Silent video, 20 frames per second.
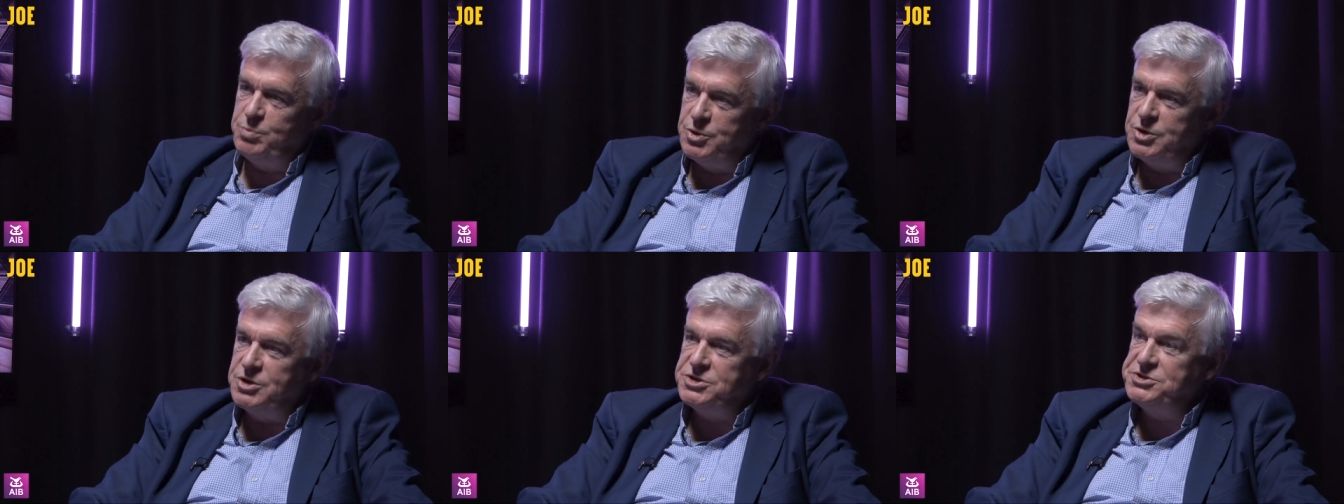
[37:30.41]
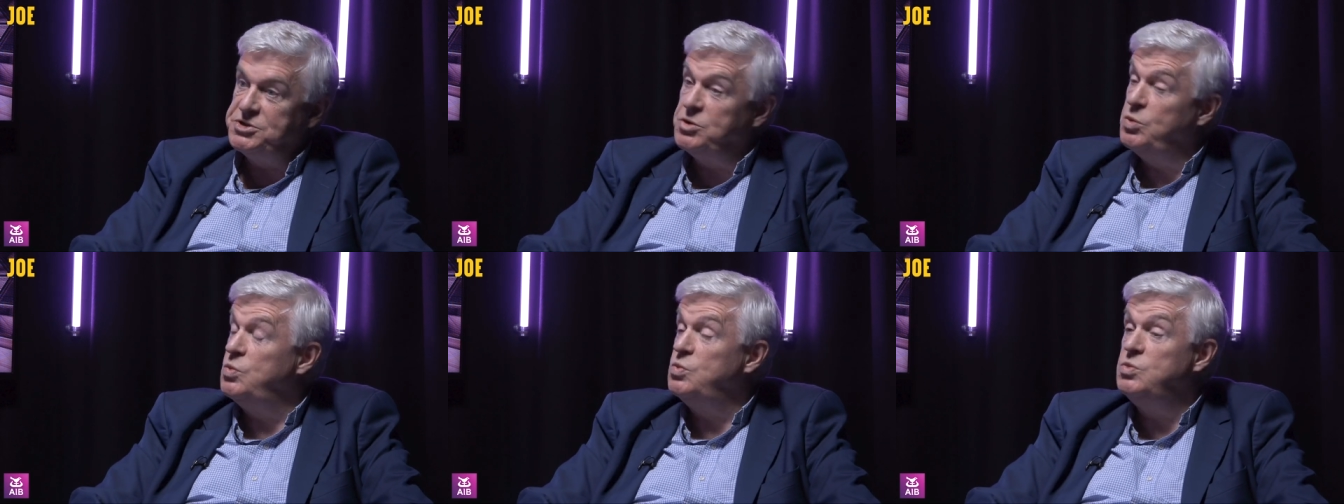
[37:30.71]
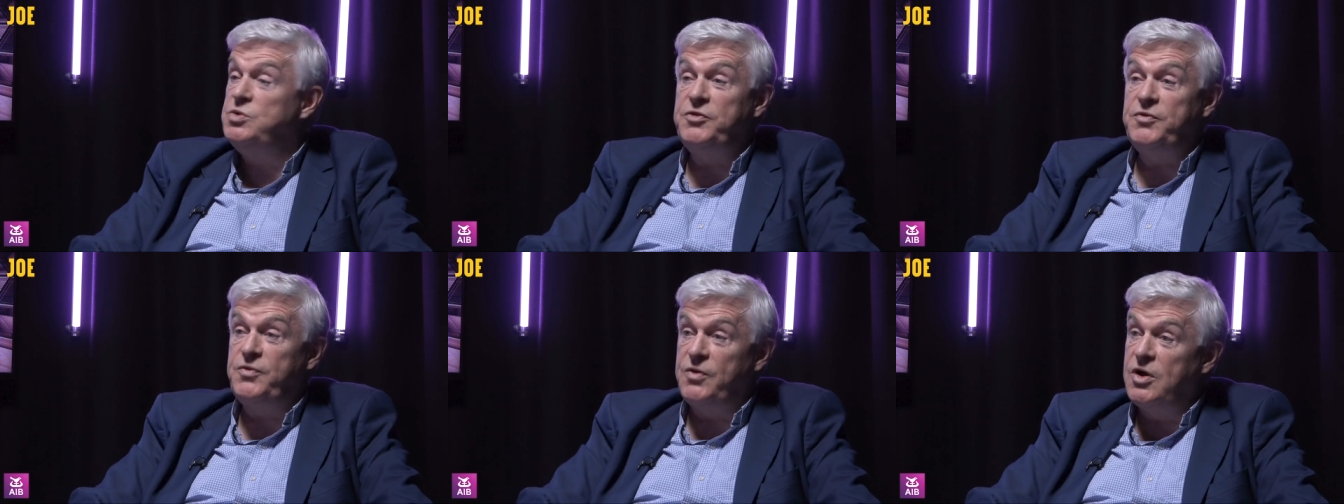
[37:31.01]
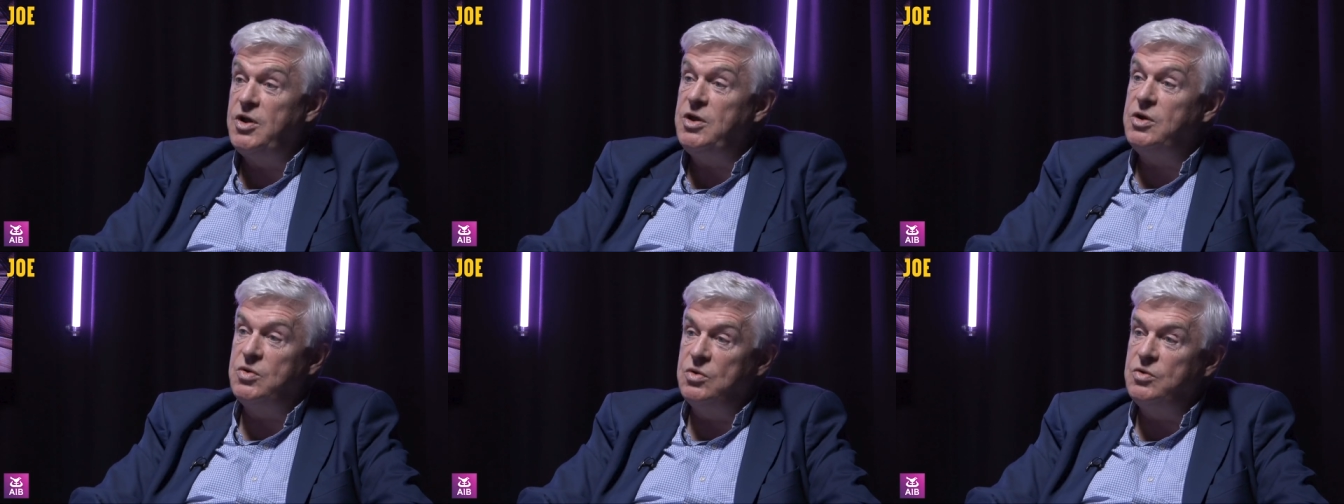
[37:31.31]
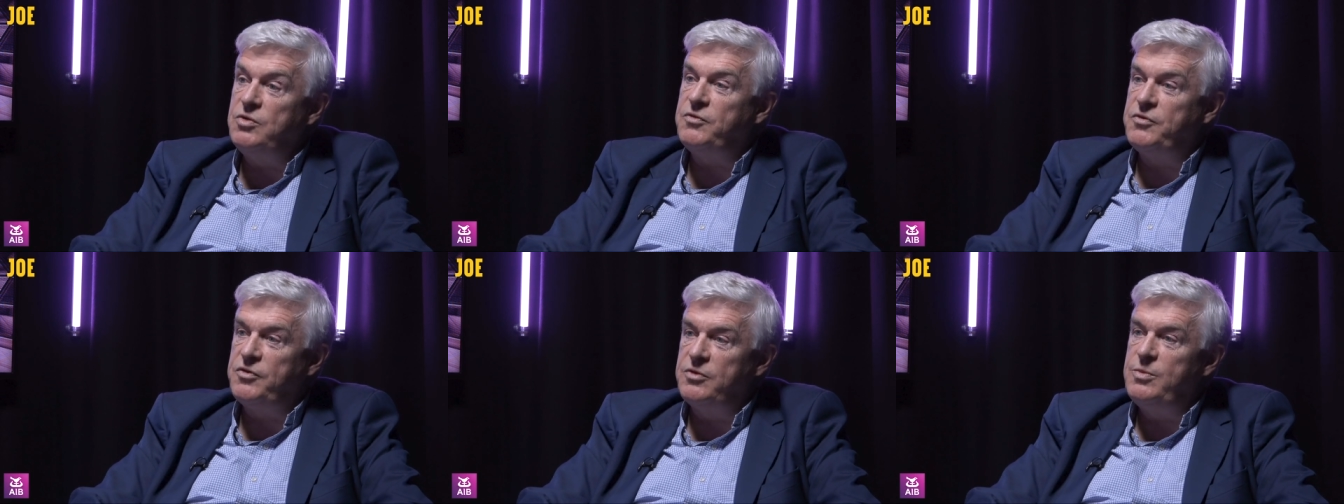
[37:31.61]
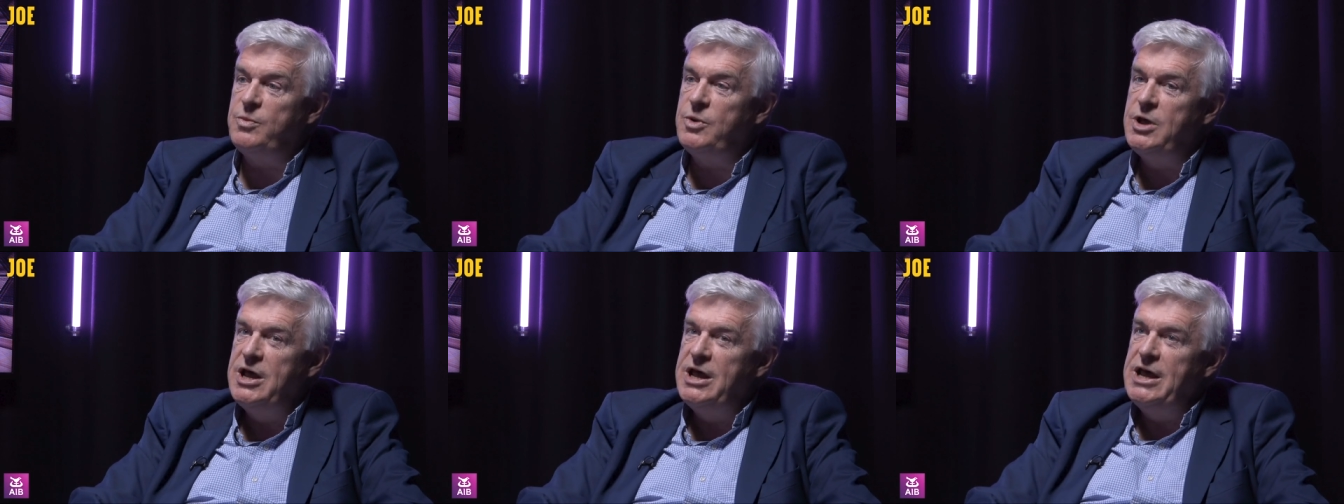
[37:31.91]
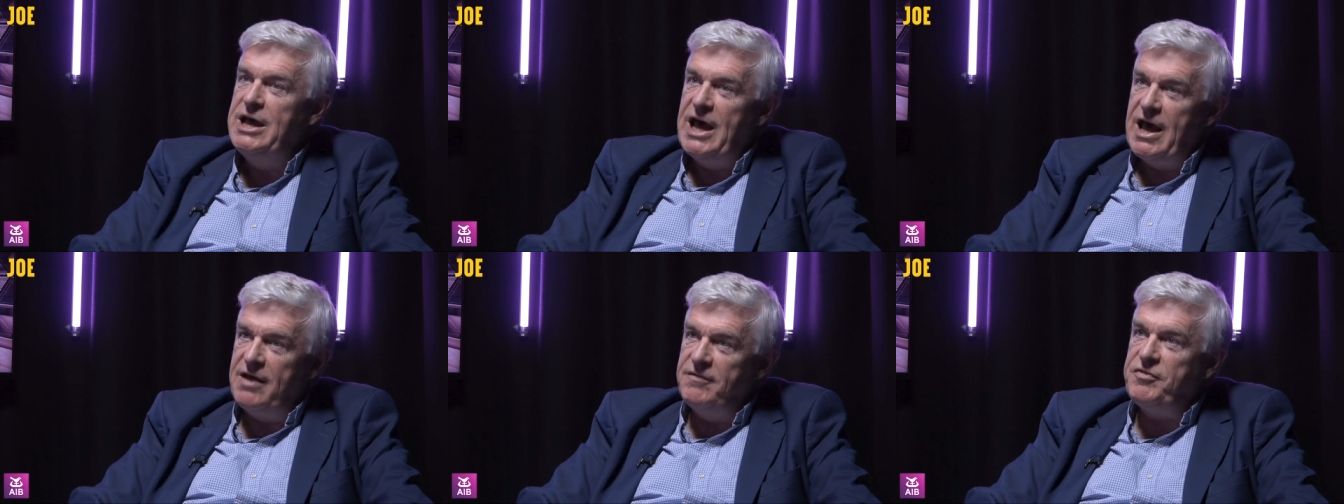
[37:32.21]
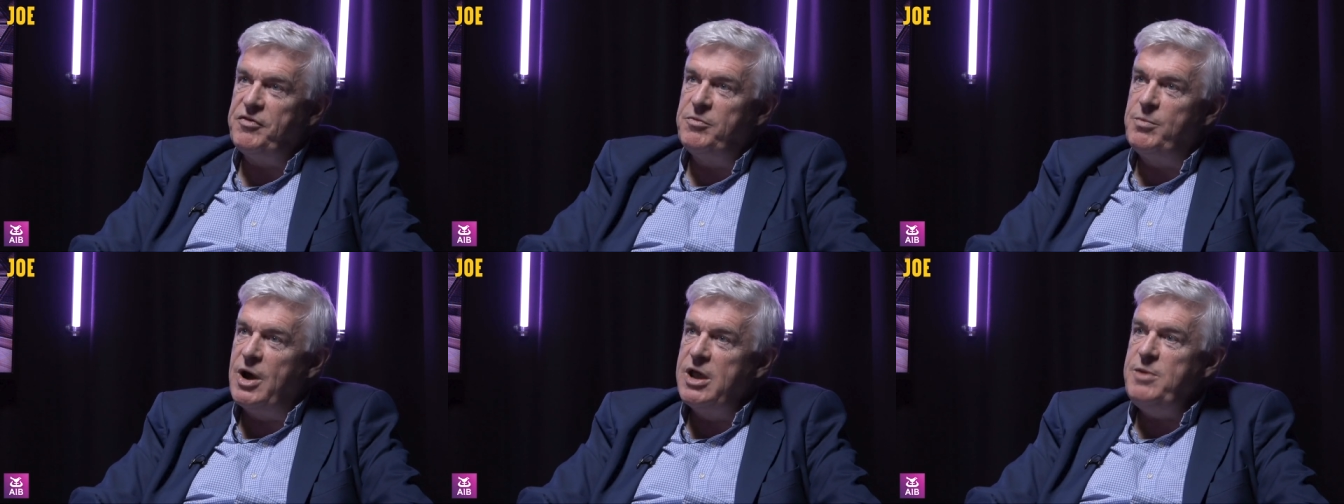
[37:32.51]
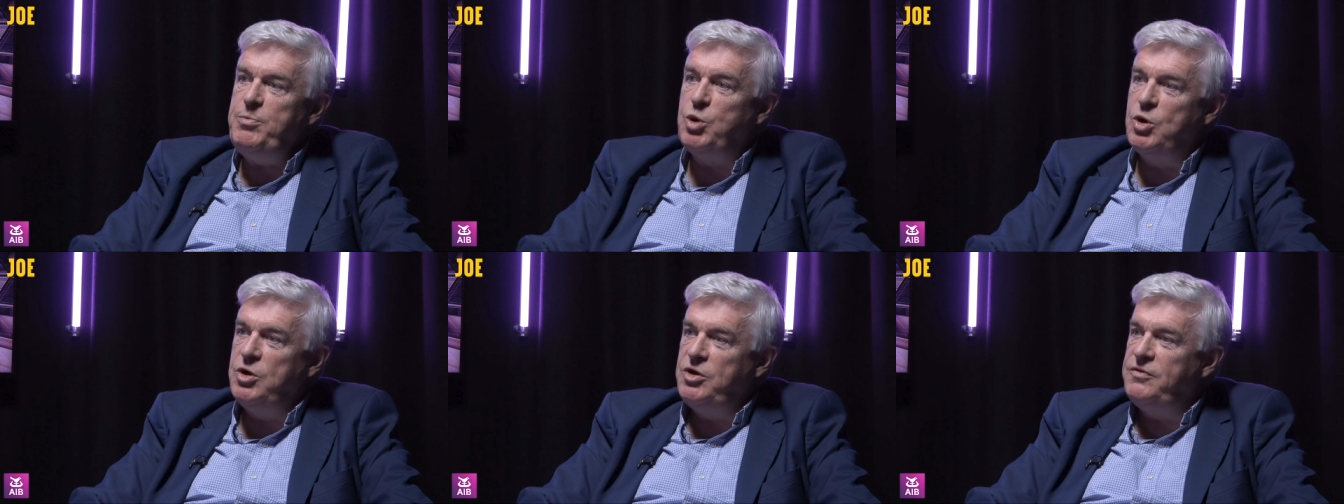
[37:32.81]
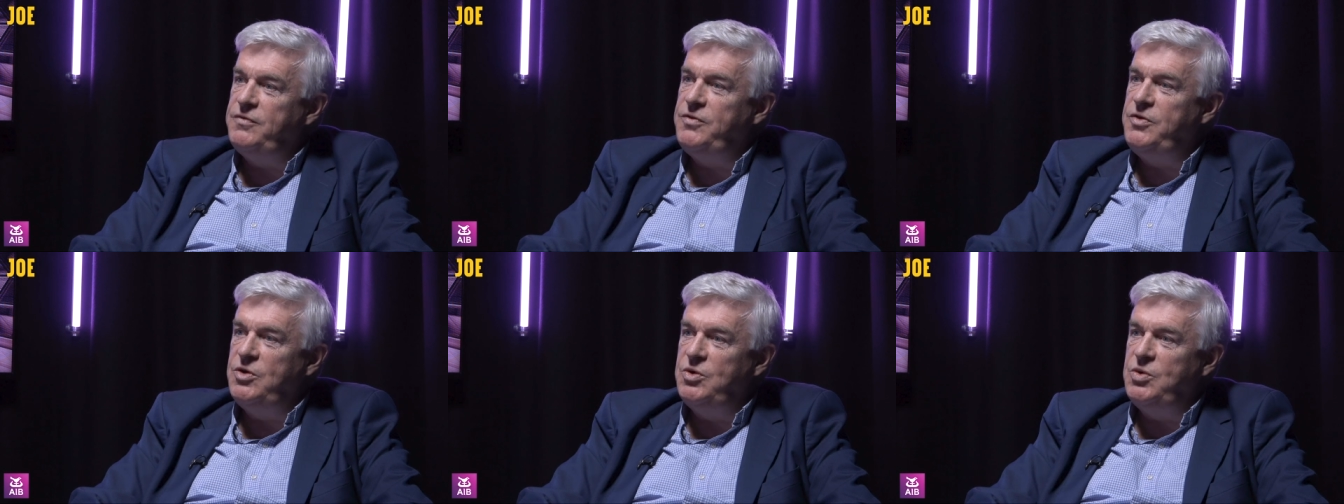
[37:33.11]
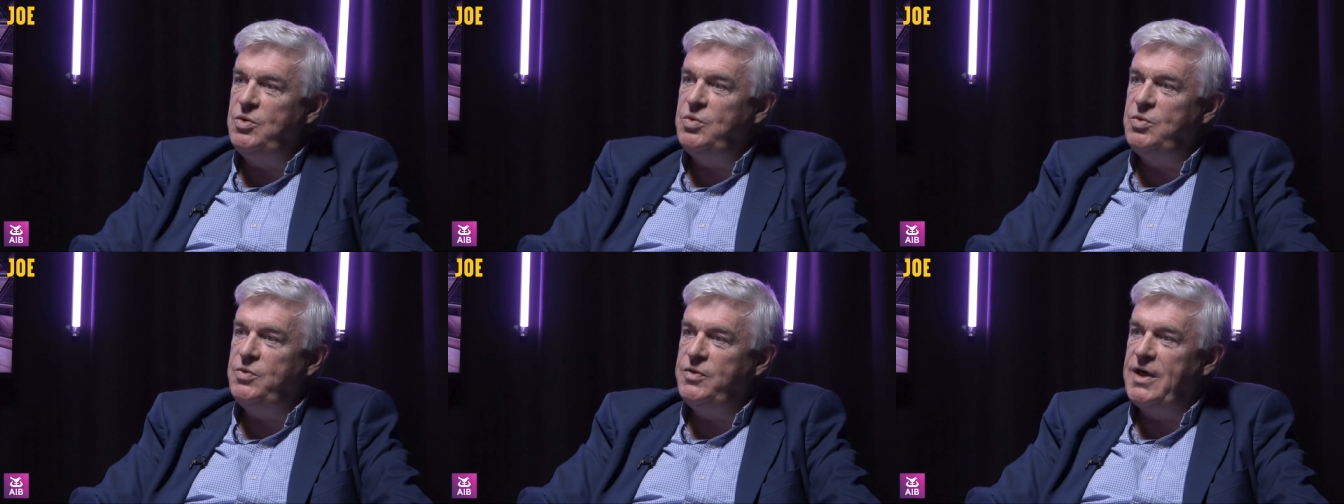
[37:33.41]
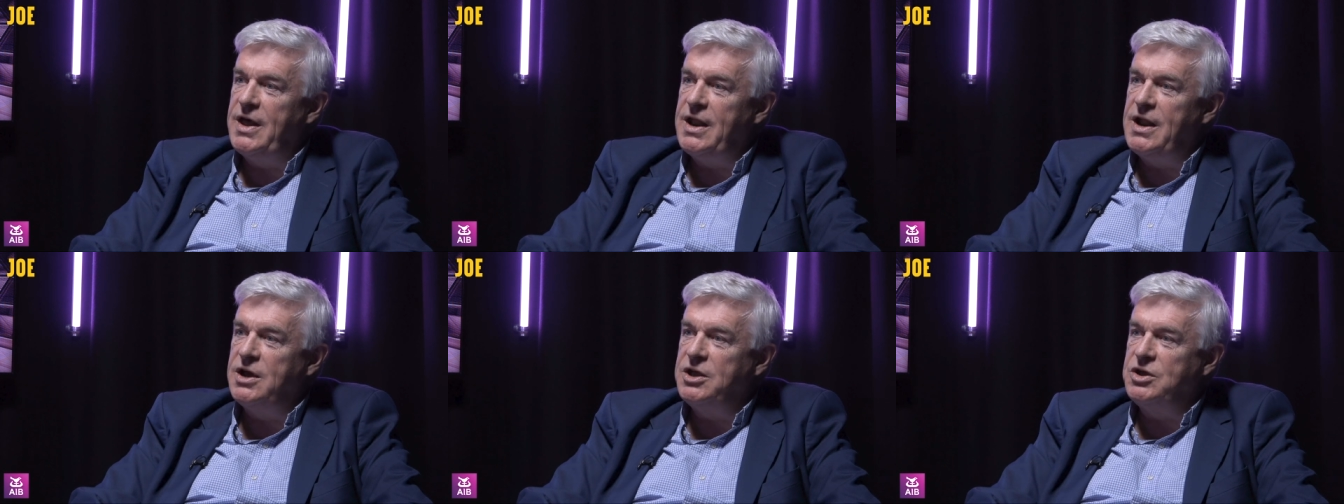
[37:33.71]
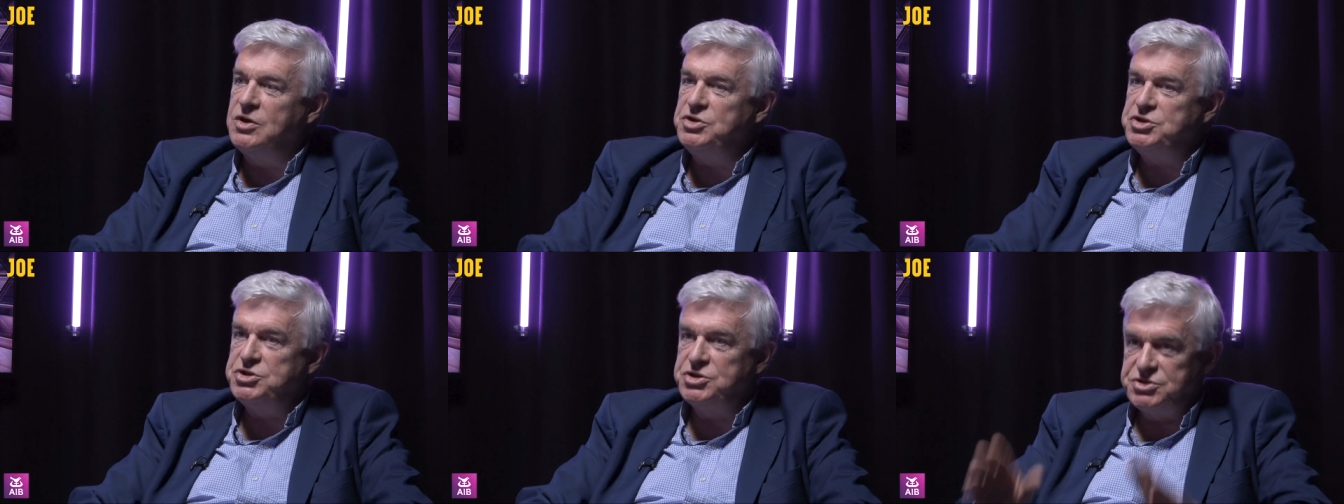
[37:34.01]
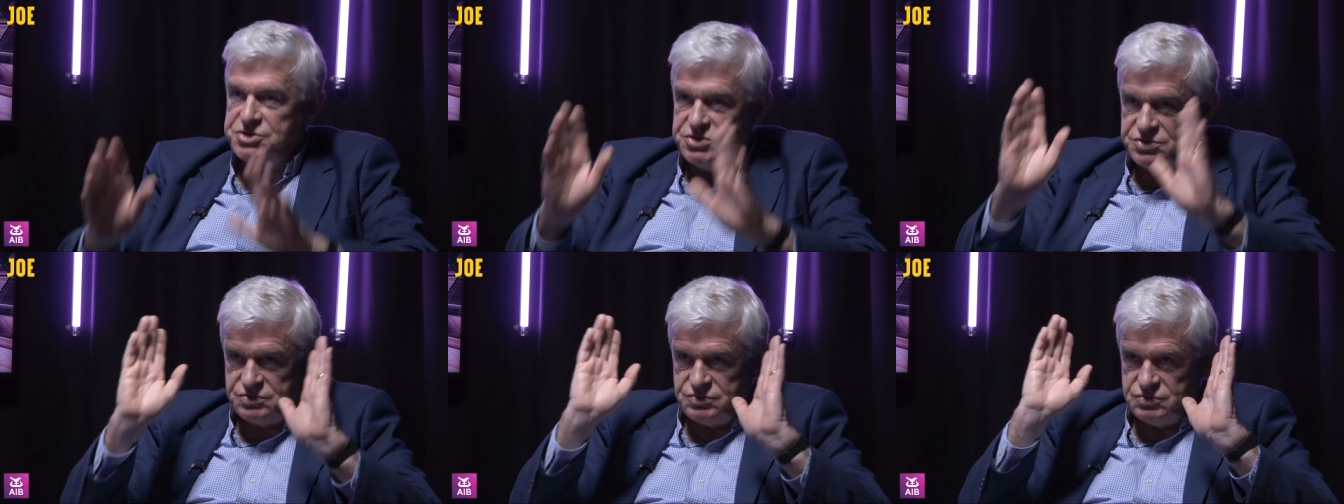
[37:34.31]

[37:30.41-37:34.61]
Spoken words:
But so it was very good from my point of view, then I could just